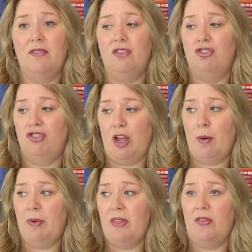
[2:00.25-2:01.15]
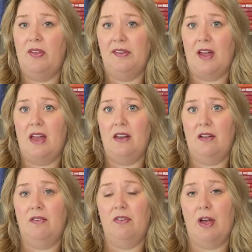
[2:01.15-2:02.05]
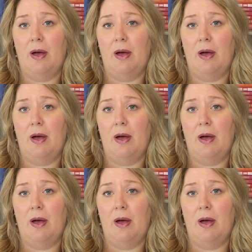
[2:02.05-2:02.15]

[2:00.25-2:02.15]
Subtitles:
of the shape that this kind of